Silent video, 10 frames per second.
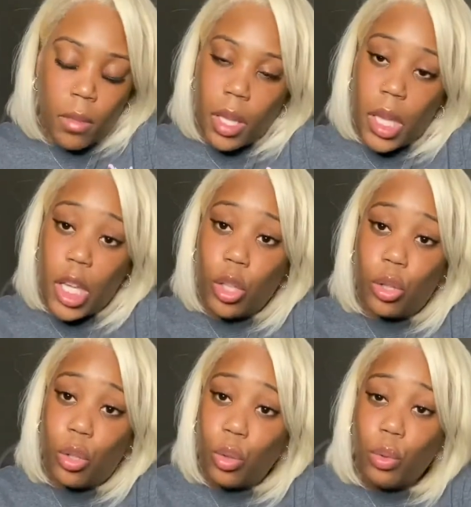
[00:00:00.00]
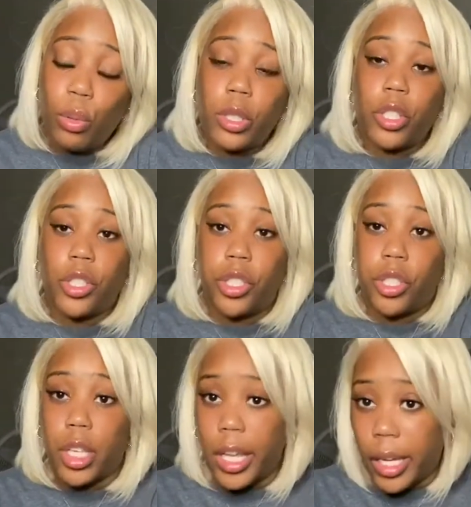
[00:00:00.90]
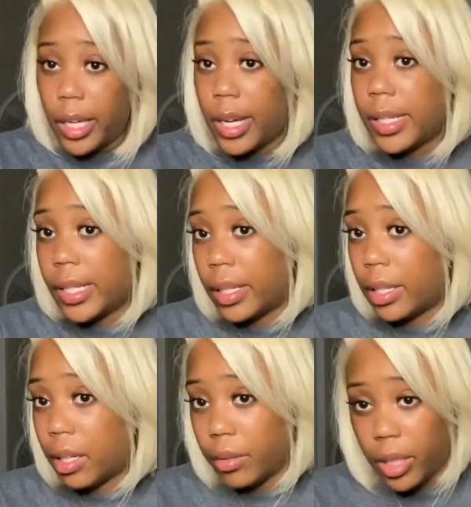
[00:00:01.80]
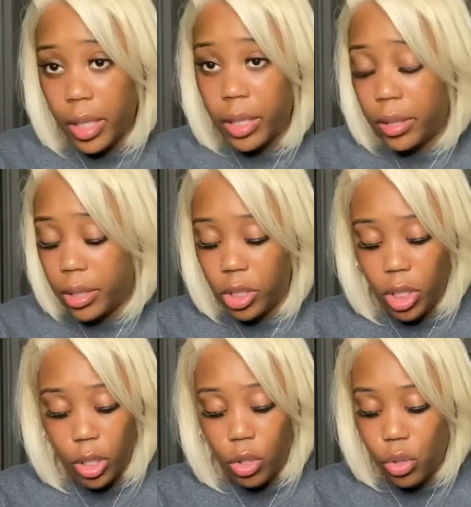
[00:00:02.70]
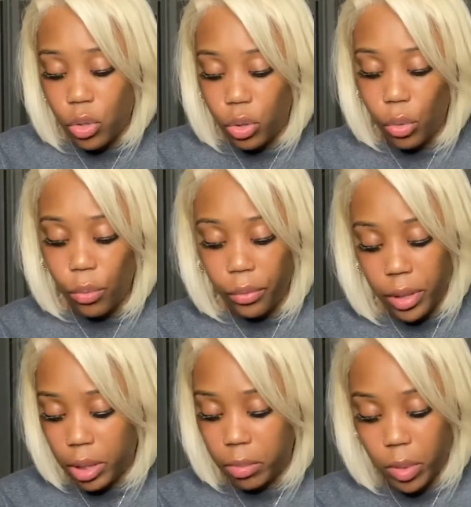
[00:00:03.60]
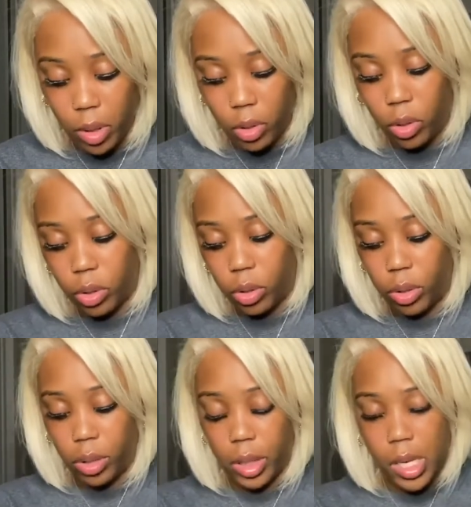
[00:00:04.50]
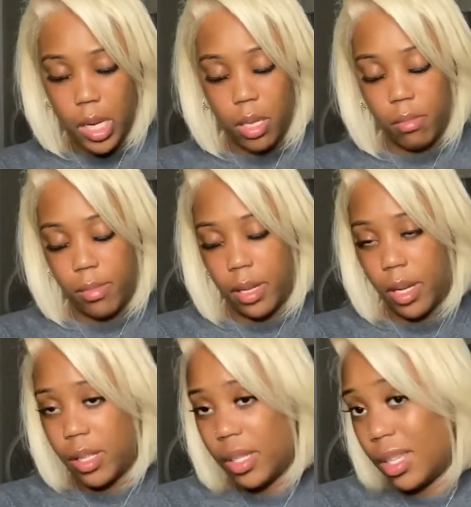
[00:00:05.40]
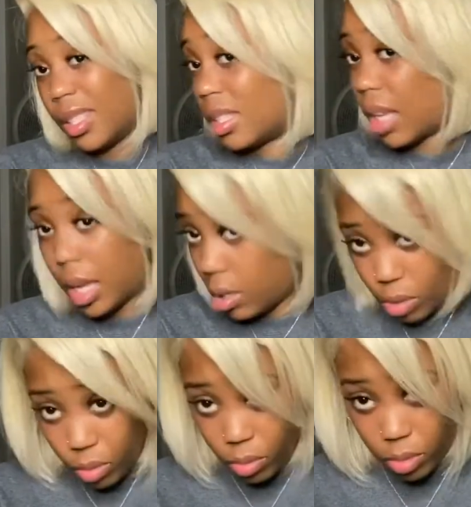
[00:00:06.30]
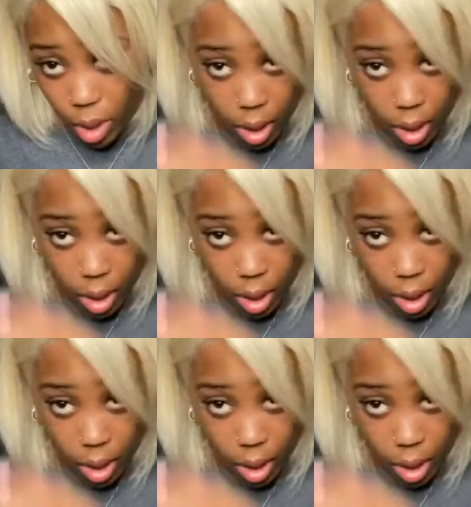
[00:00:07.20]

it do shed. I said that already. Sheds so freaking much. It doesn't tangle. Like,